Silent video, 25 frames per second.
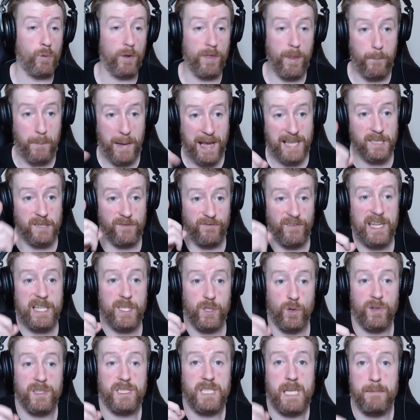One of the best
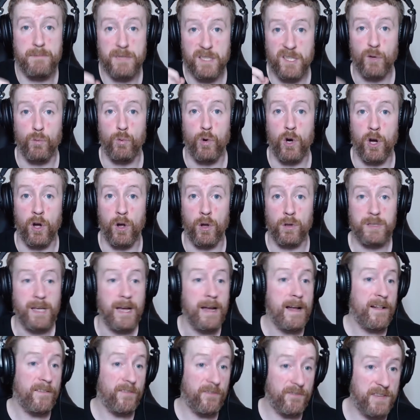vetoing teams in the world
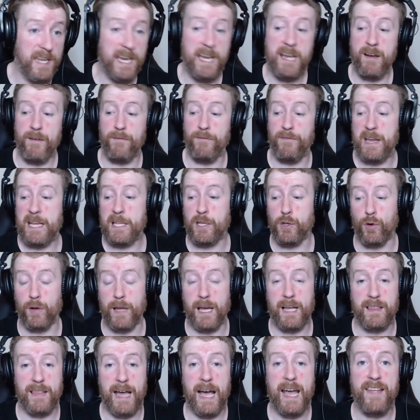didn't veto
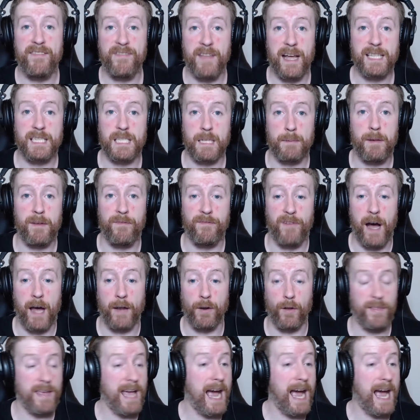like that in that semi-final.